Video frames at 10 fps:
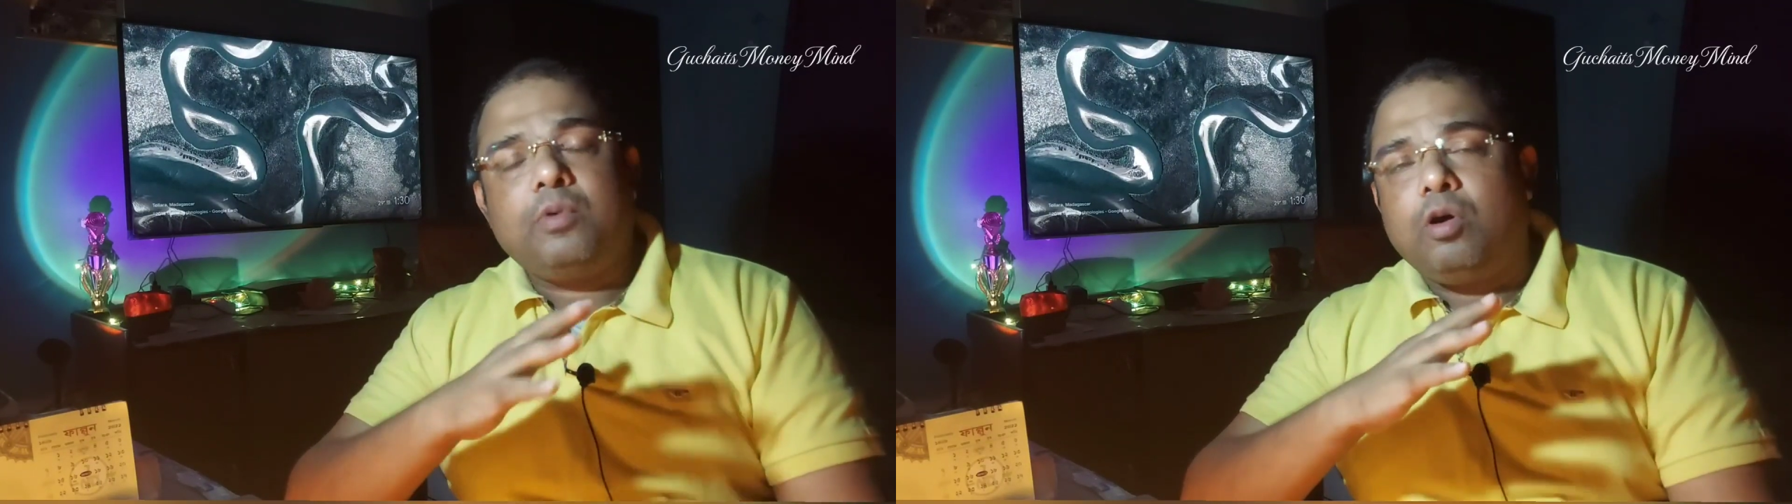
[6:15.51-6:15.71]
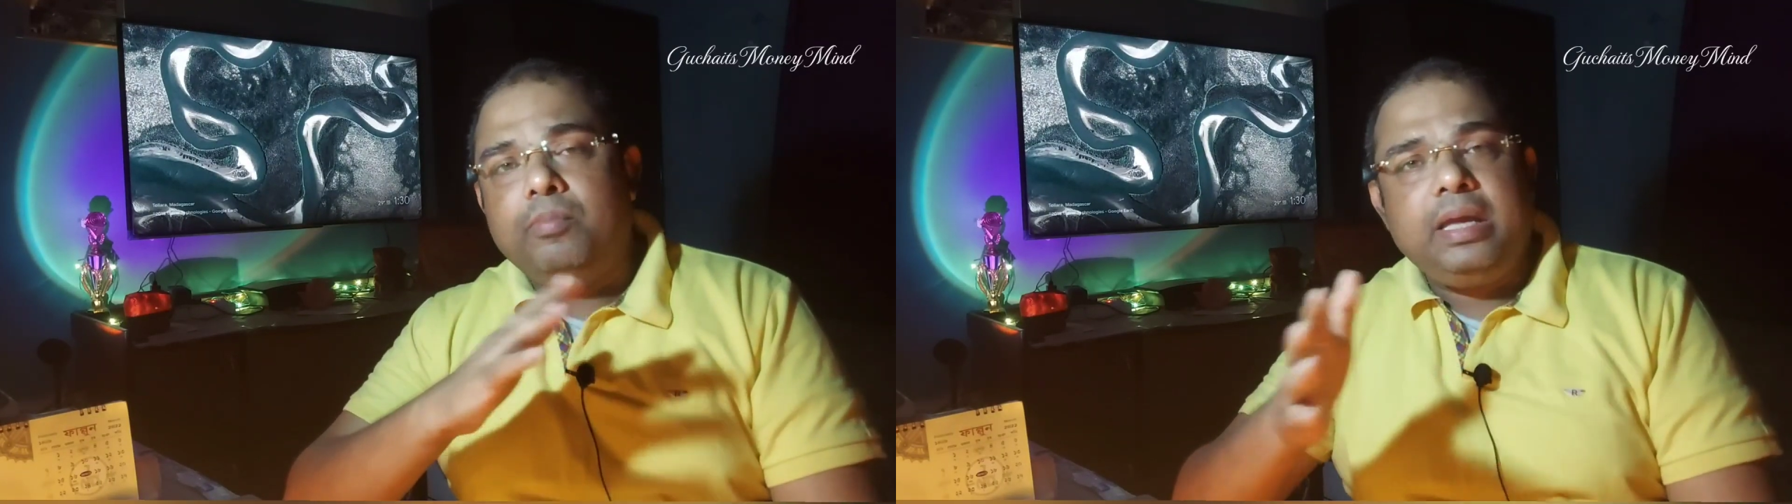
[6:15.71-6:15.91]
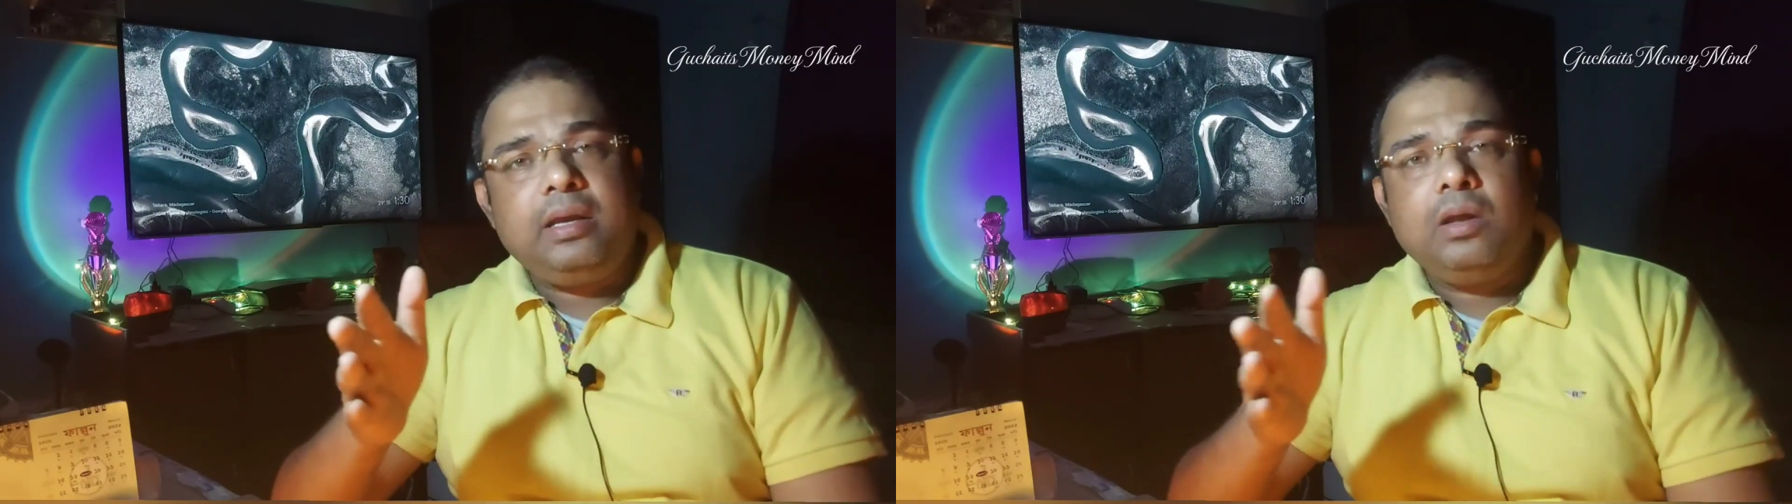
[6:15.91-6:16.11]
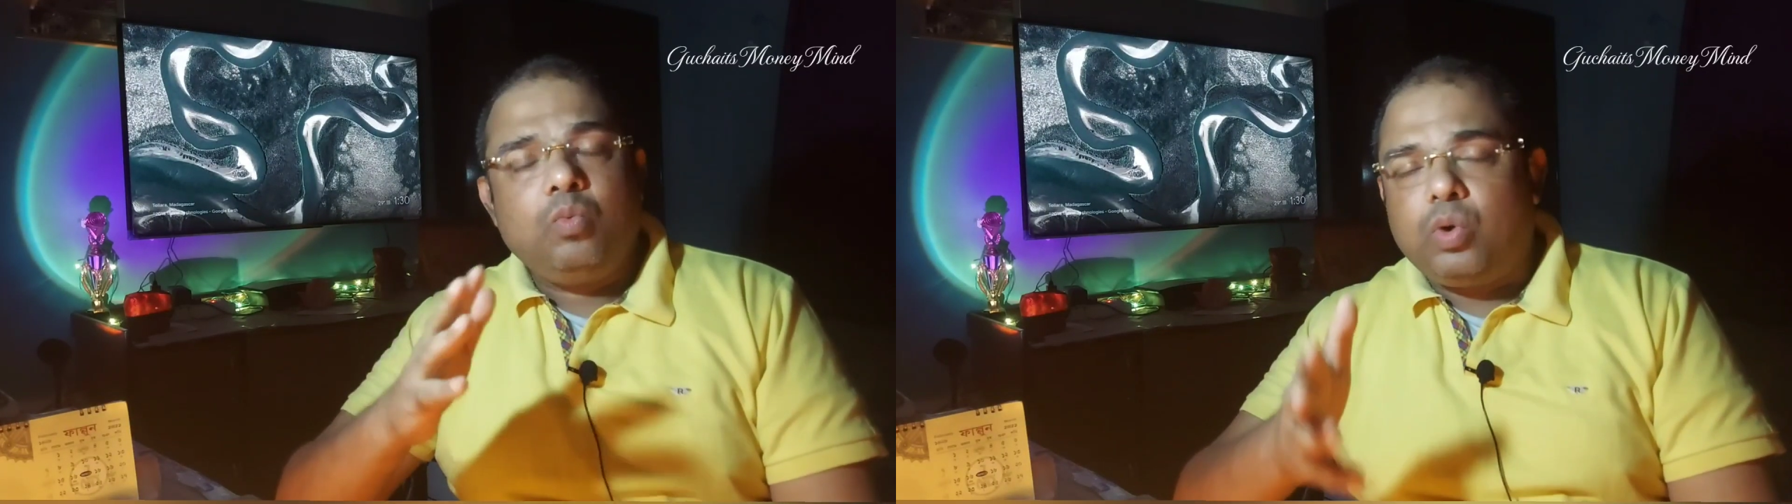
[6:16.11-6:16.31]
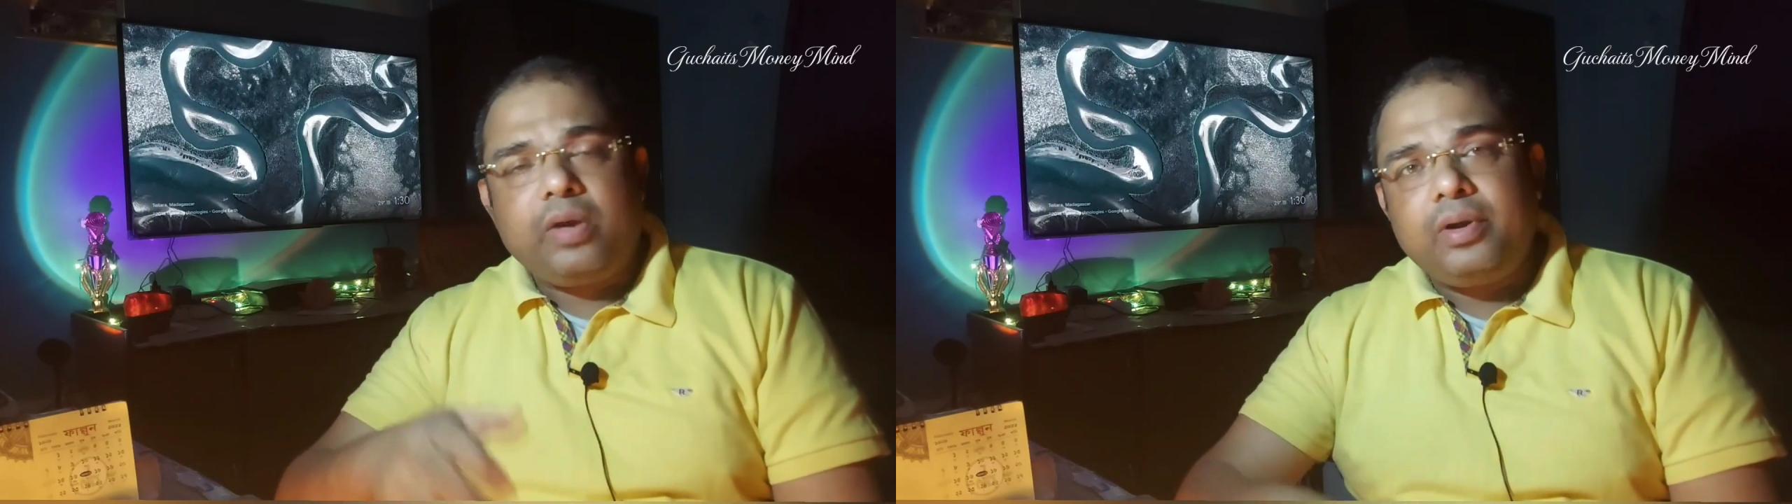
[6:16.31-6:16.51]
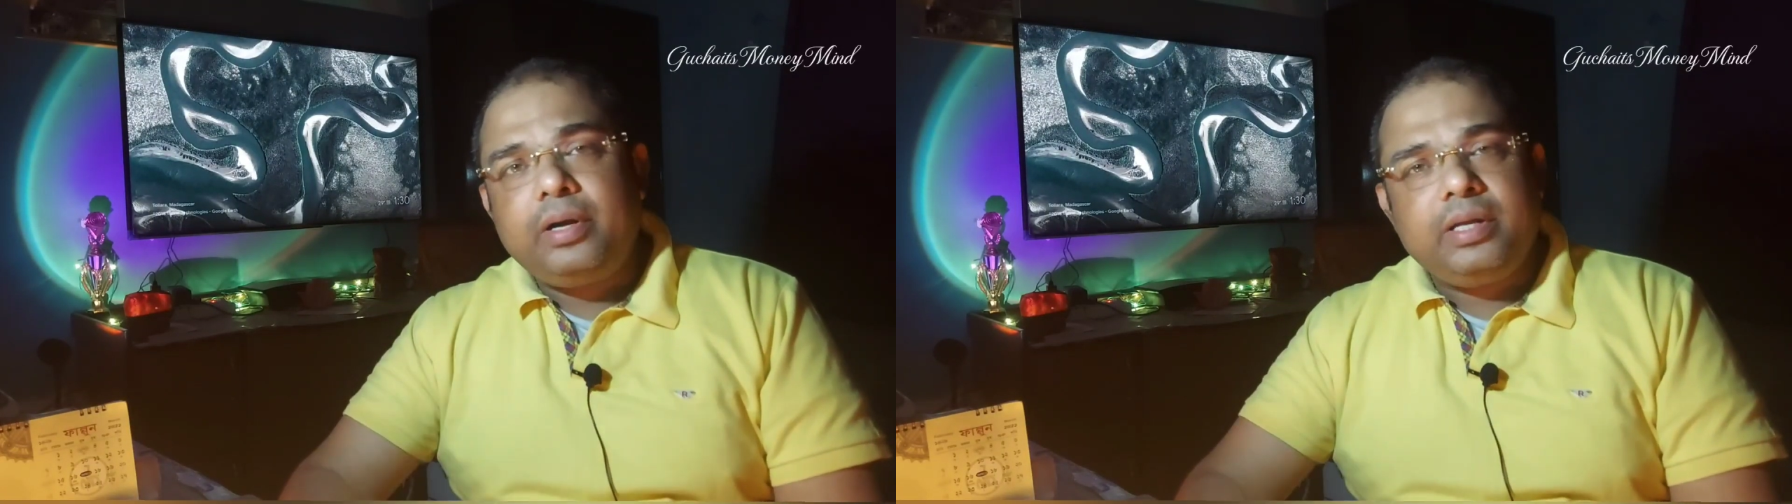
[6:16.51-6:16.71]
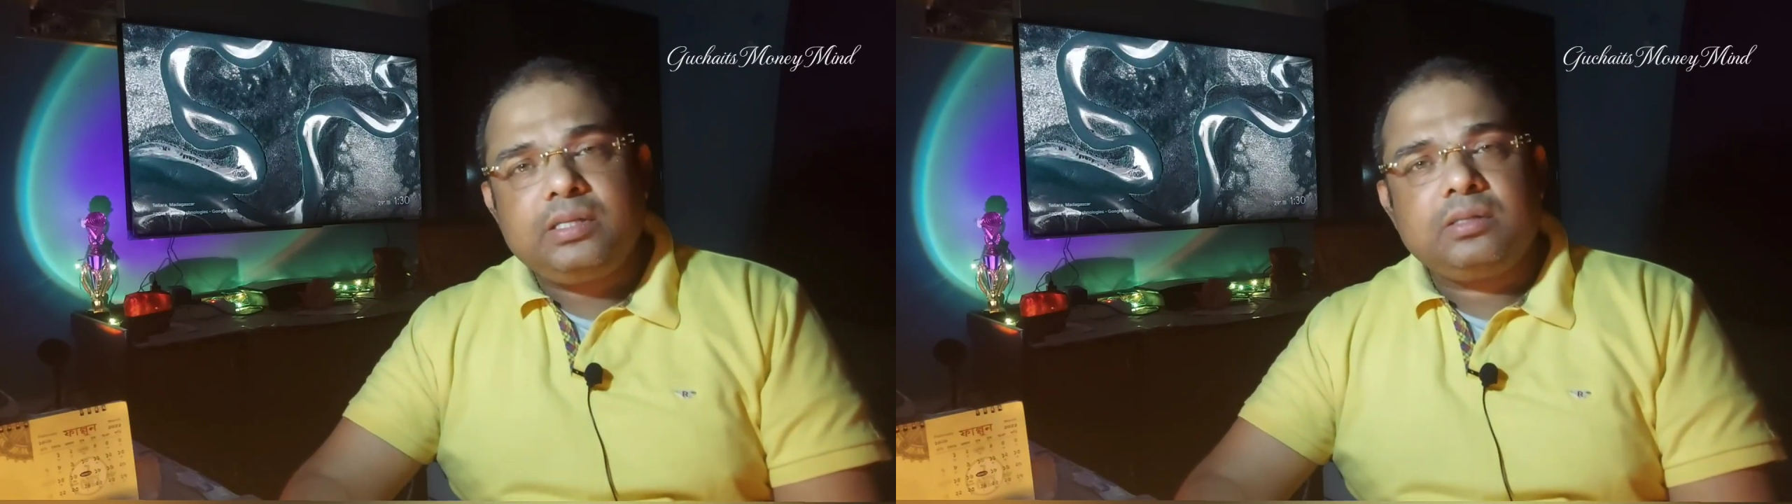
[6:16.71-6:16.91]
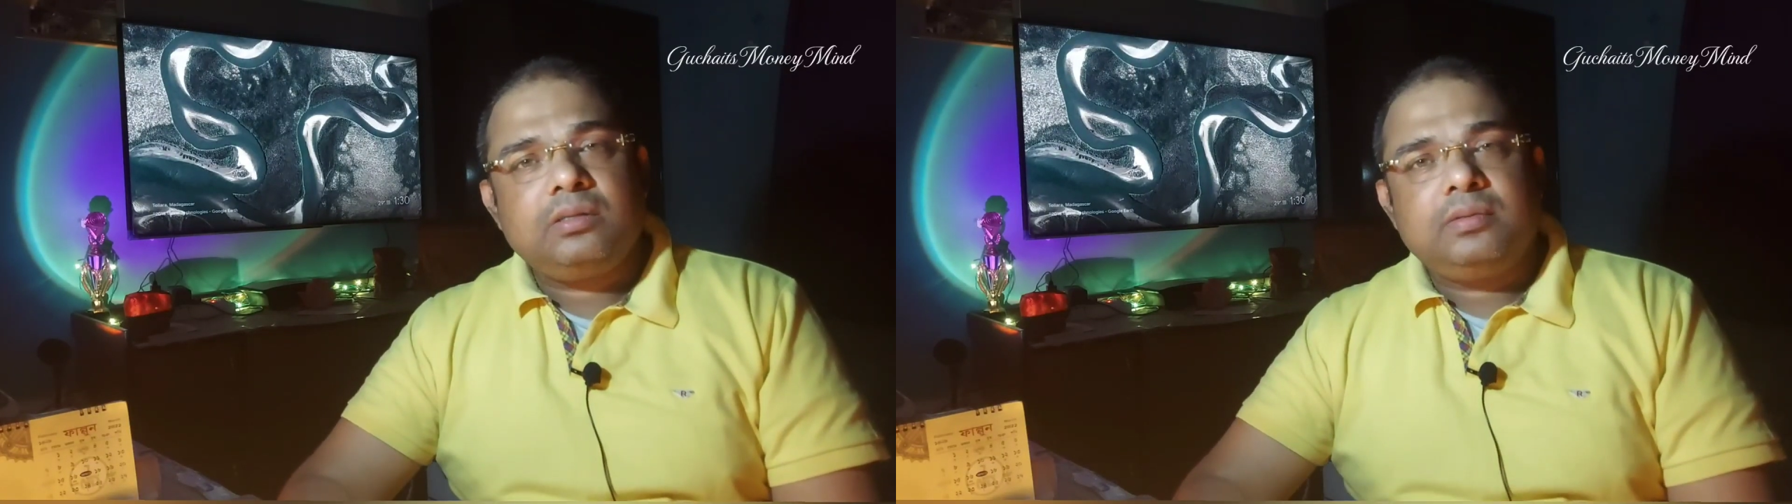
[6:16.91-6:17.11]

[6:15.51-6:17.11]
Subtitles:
or be it whatever it is.